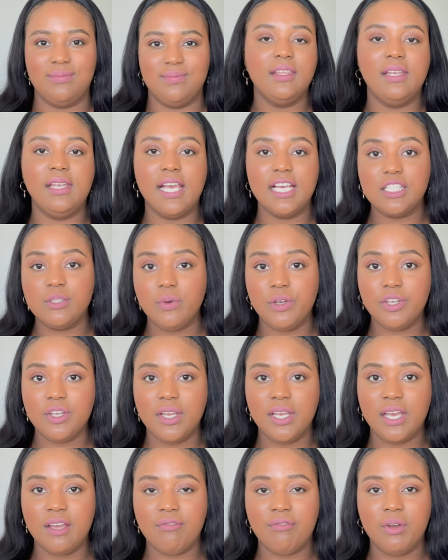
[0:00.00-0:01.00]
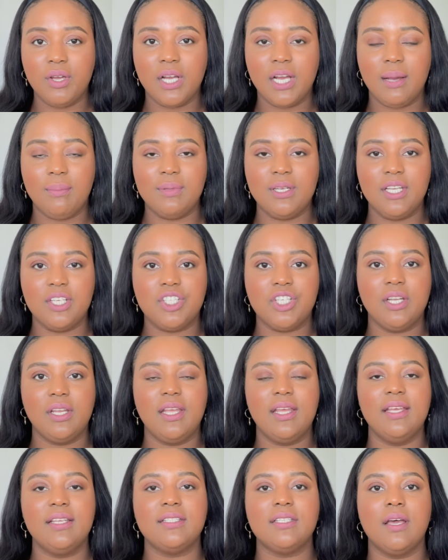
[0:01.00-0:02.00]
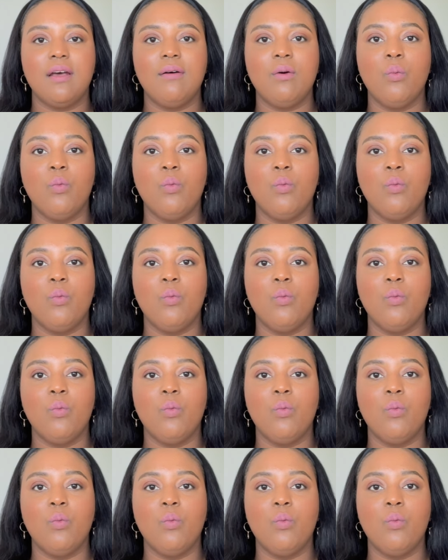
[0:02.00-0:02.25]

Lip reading: The next way you can get free accommodation is